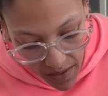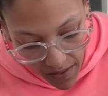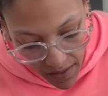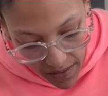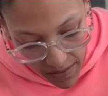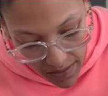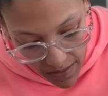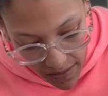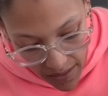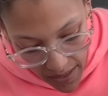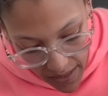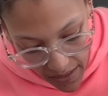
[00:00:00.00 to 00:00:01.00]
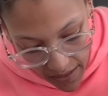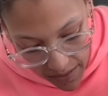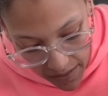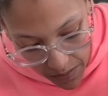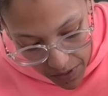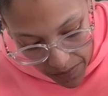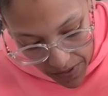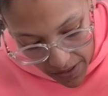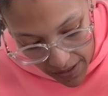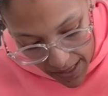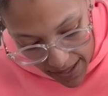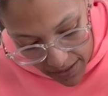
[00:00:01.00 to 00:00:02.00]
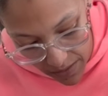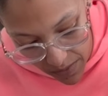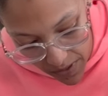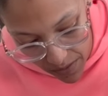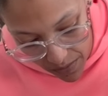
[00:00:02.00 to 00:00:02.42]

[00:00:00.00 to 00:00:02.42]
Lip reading: Let's see. This might be the last one.